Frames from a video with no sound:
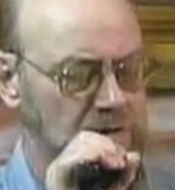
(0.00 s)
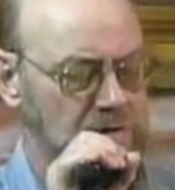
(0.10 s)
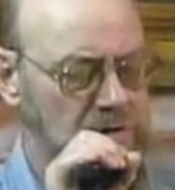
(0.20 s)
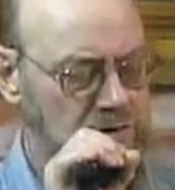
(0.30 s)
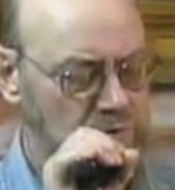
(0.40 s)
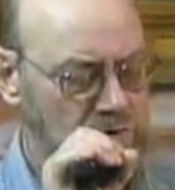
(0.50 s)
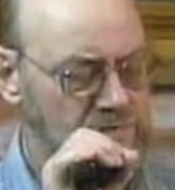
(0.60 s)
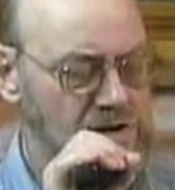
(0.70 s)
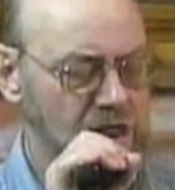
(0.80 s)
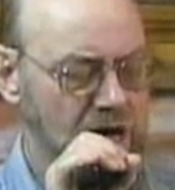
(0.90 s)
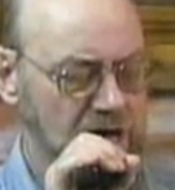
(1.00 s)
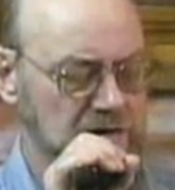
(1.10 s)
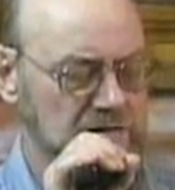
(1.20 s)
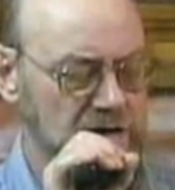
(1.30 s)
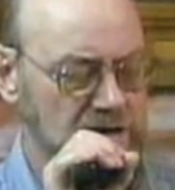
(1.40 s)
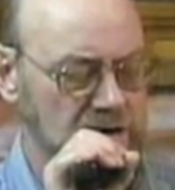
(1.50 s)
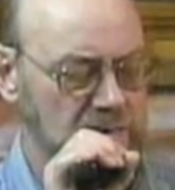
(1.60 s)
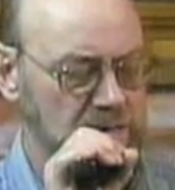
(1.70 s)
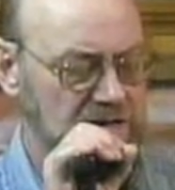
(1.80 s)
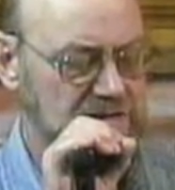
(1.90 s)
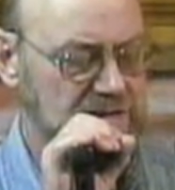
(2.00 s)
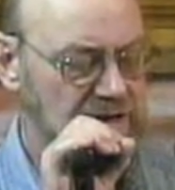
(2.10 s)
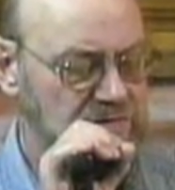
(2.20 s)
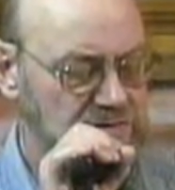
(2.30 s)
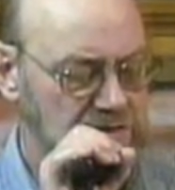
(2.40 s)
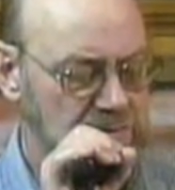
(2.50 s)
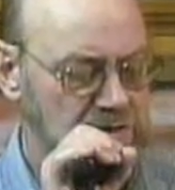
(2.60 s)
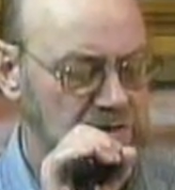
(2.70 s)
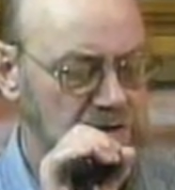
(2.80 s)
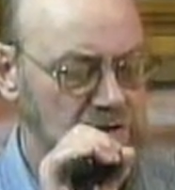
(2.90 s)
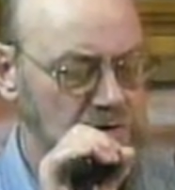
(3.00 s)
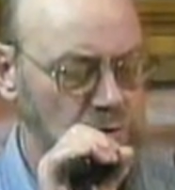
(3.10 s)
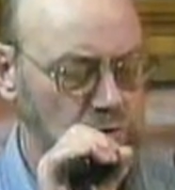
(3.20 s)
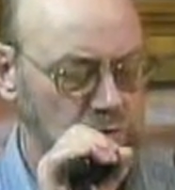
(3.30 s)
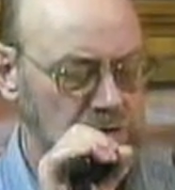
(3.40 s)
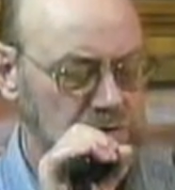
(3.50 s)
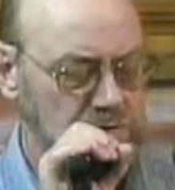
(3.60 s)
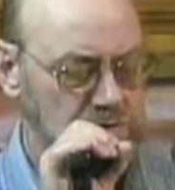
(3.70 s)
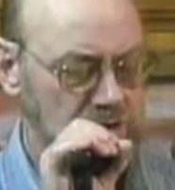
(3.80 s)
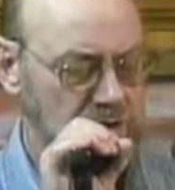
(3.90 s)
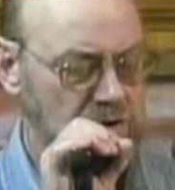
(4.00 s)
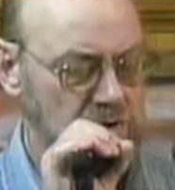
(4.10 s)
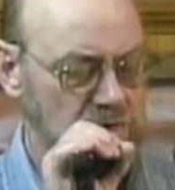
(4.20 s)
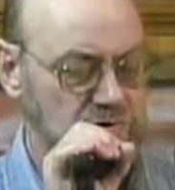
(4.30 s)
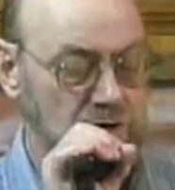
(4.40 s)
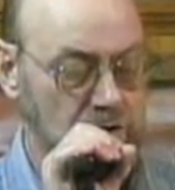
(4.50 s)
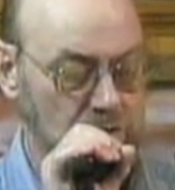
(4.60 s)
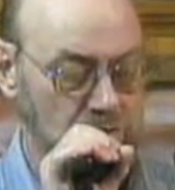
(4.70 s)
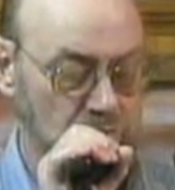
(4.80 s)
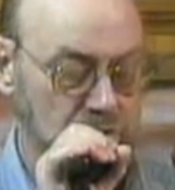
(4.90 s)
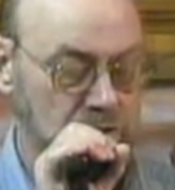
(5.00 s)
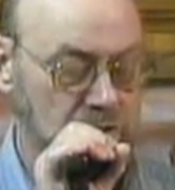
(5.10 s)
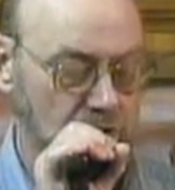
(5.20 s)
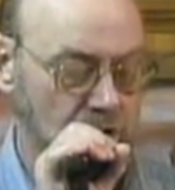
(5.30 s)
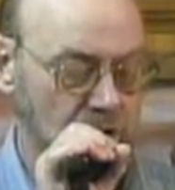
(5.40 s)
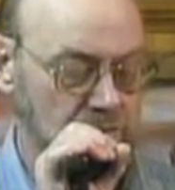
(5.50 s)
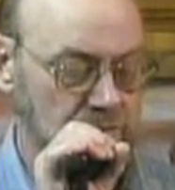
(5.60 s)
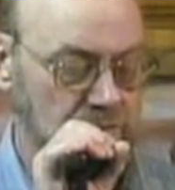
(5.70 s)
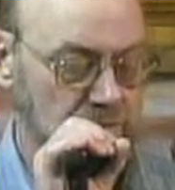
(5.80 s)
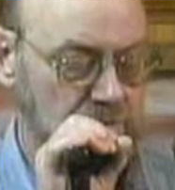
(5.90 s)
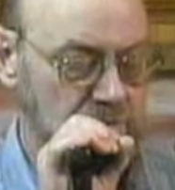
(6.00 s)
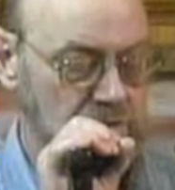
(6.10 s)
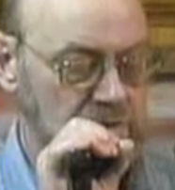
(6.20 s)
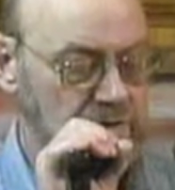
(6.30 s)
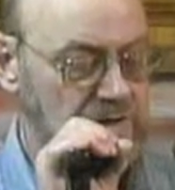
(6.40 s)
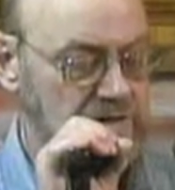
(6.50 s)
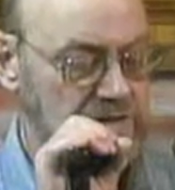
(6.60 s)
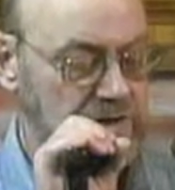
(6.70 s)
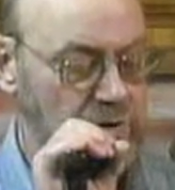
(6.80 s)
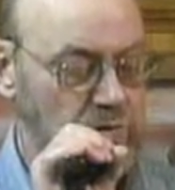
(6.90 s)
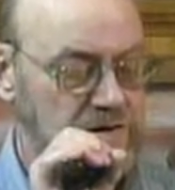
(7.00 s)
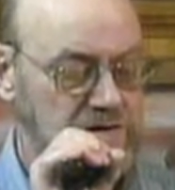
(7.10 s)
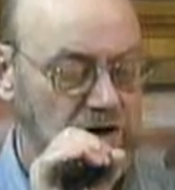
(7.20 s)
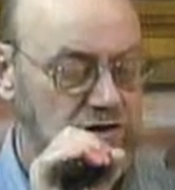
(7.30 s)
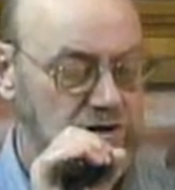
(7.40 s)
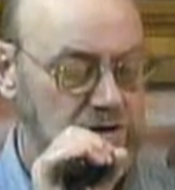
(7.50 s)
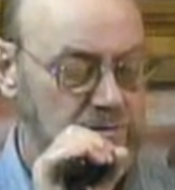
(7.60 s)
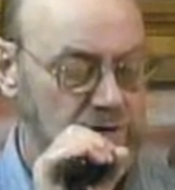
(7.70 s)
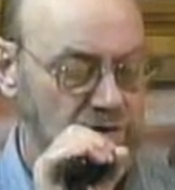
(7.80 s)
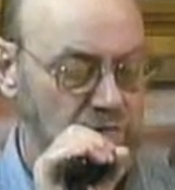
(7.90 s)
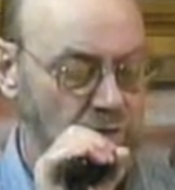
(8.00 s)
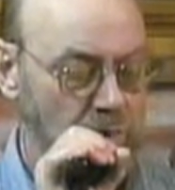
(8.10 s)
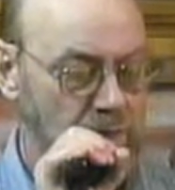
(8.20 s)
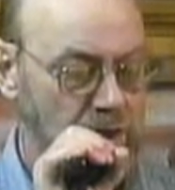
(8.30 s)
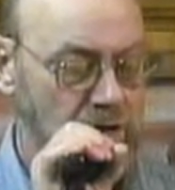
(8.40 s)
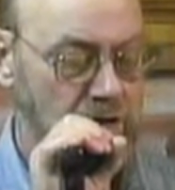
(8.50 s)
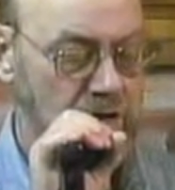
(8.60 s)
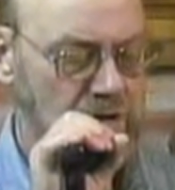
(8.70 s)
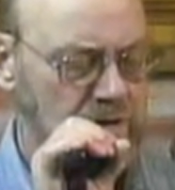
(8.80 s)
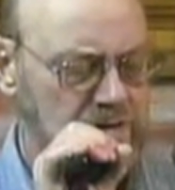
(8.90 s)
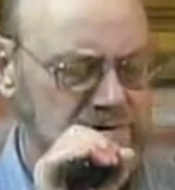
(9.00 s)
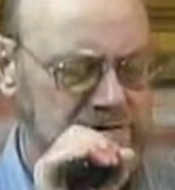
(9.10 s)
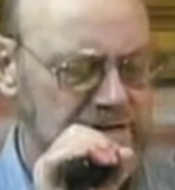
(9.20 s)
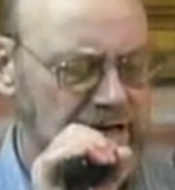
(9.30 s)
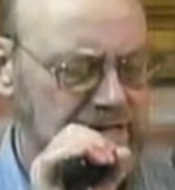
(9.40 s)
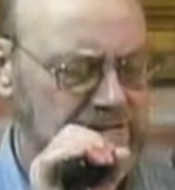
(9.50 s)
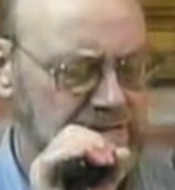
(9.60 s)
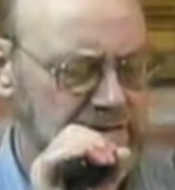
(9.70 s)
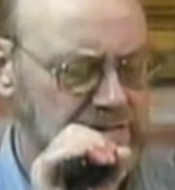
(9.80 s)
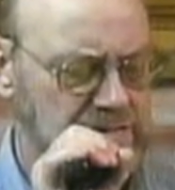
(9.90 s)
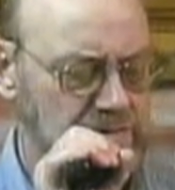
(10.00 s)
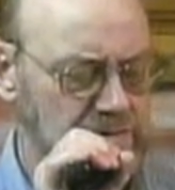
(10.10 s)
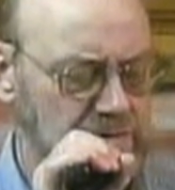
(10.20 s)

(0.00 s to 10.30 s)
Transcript: They trivialize and make safe-seeming the real terrors of real art. This reduction by formula is not accidental.